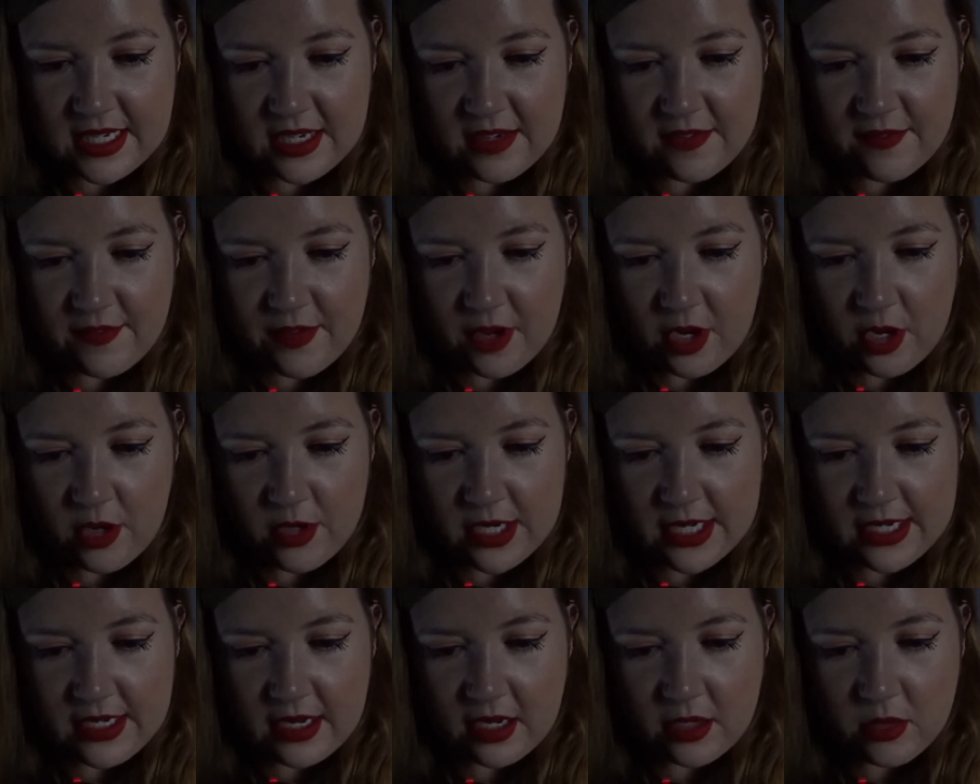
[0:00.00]
his
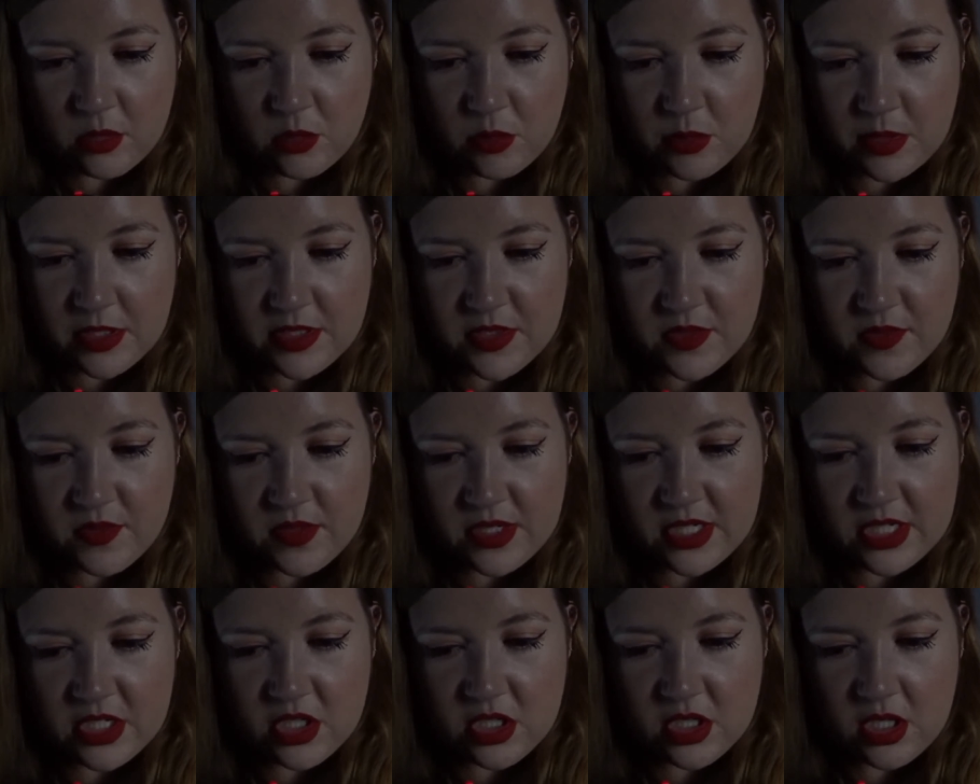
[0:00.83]
telephone and had
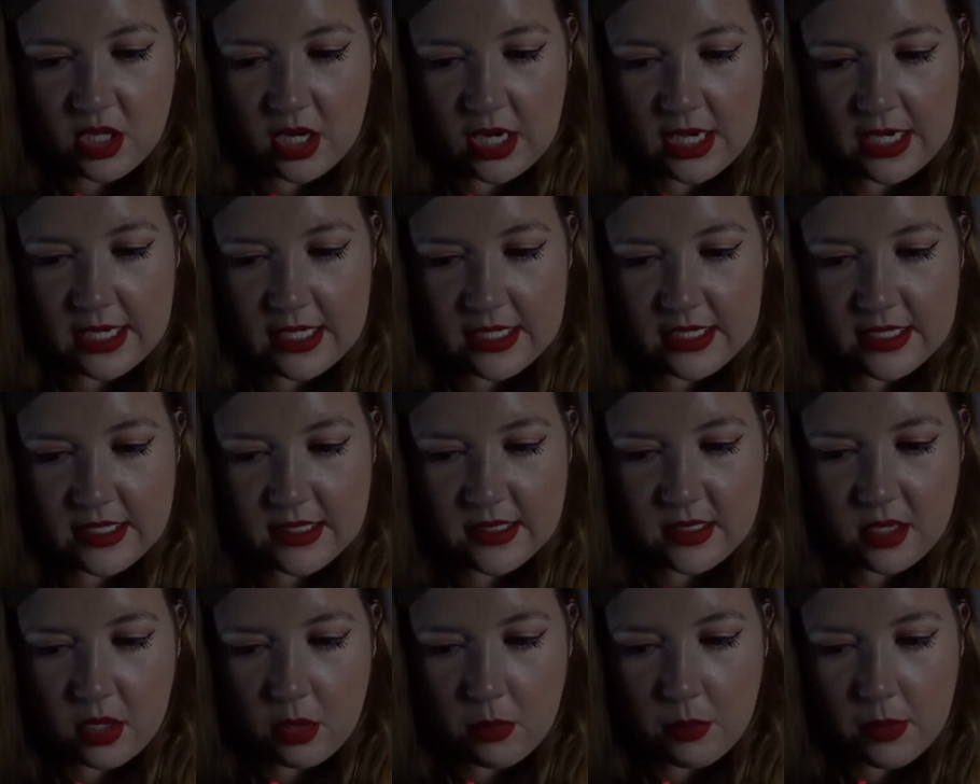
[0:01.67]
almost finished
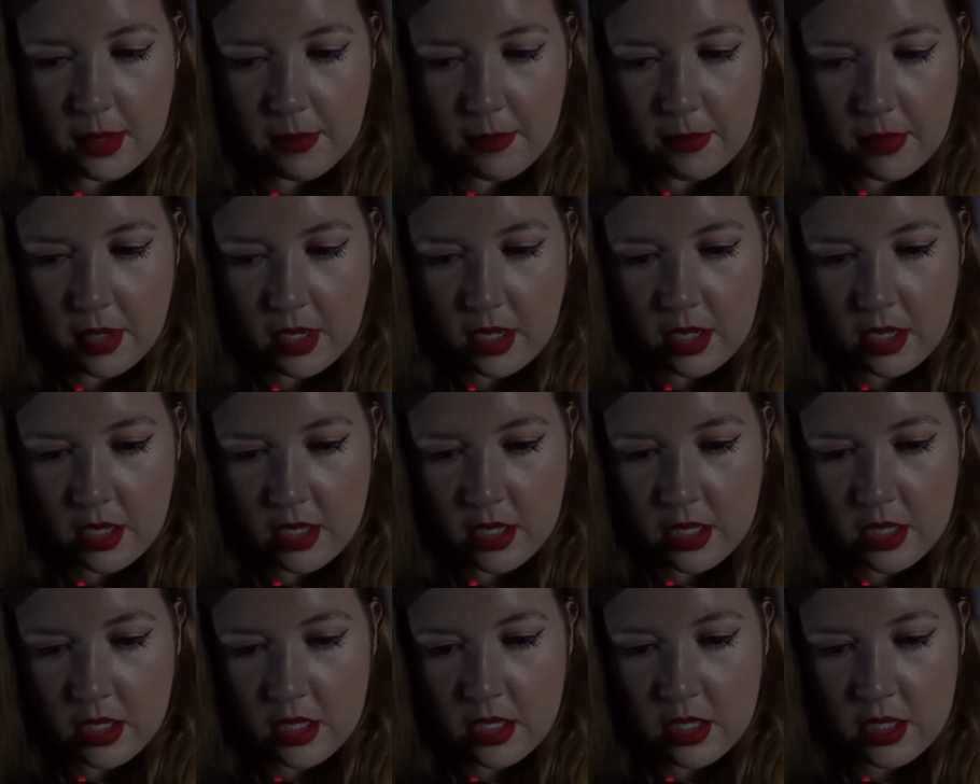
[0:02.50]
dialing his home
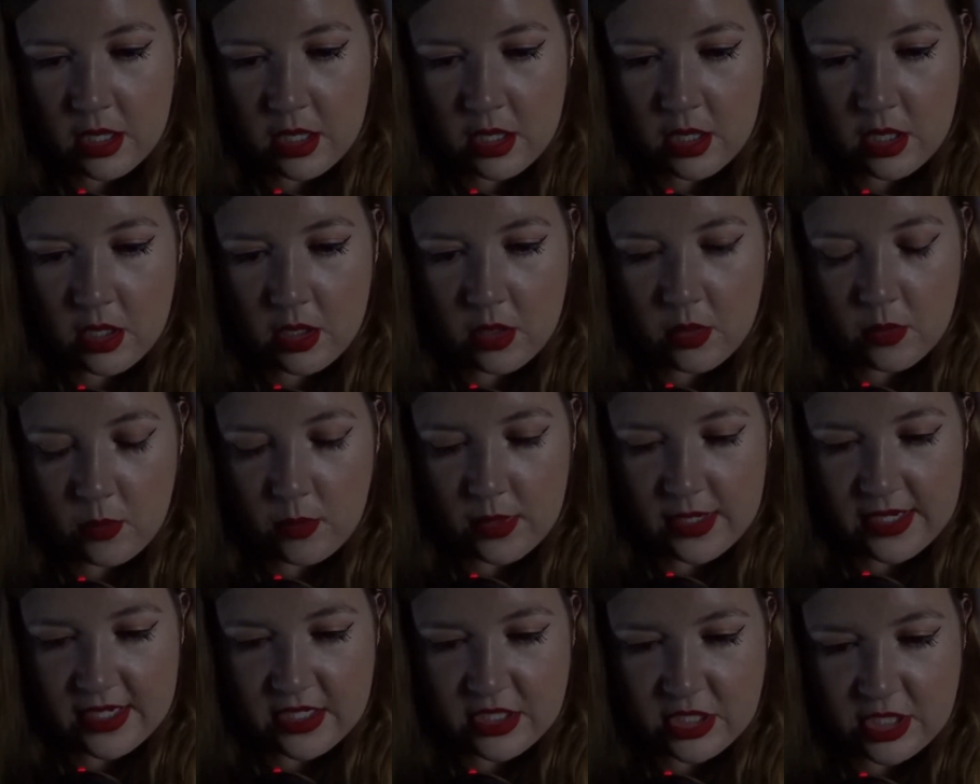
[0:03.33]
number
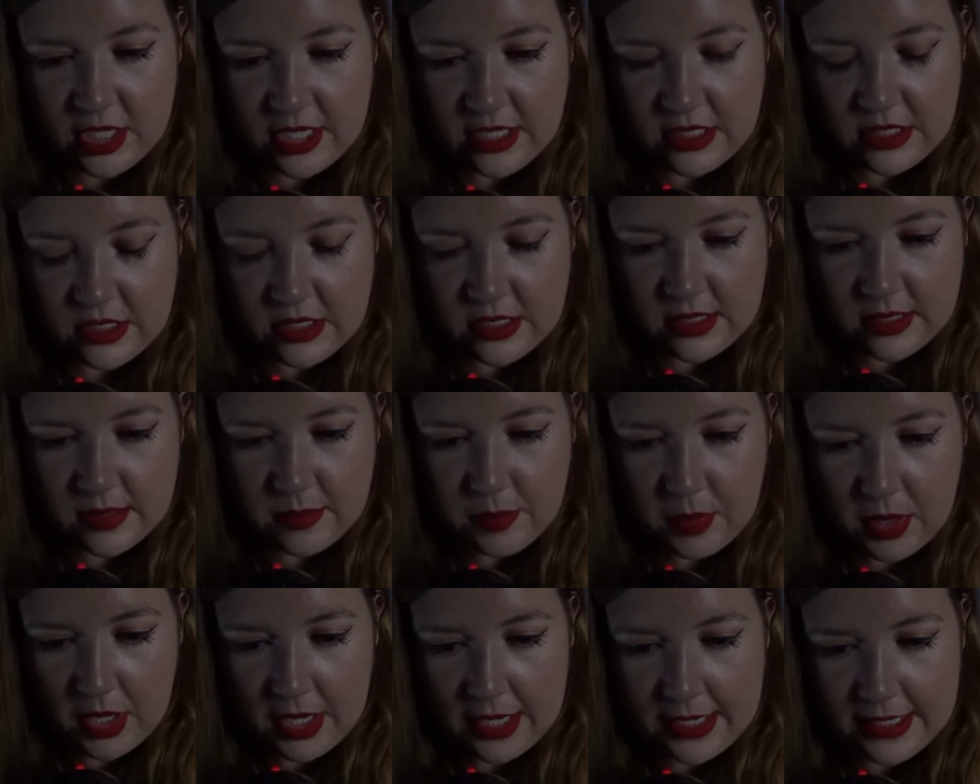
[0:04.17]
when he
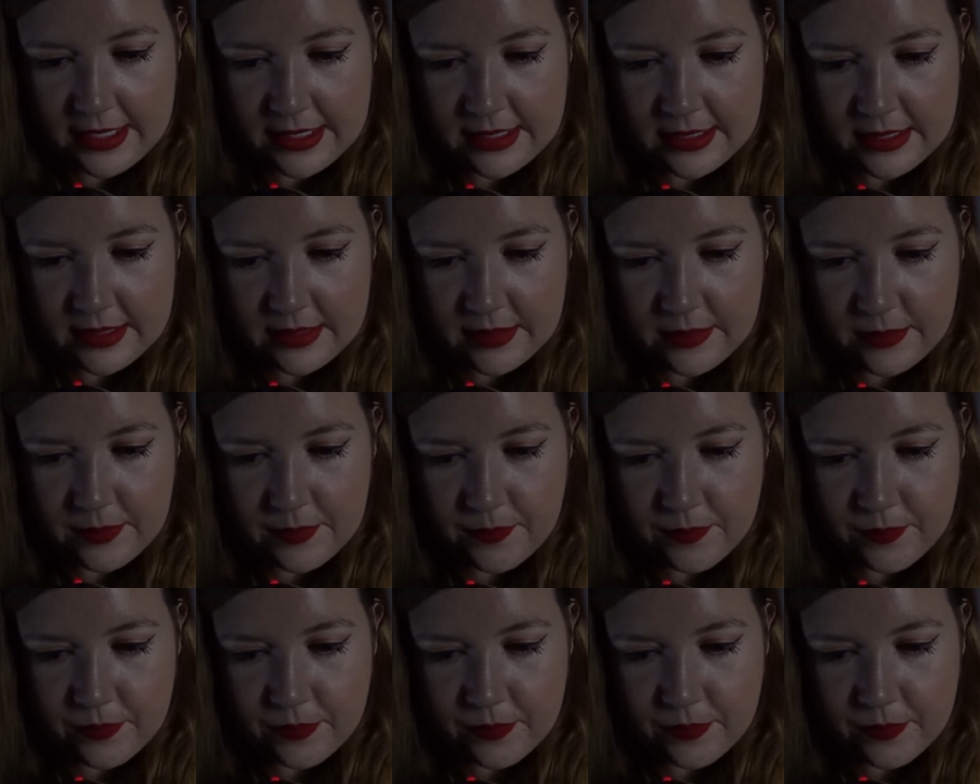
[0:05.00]
changed his mind.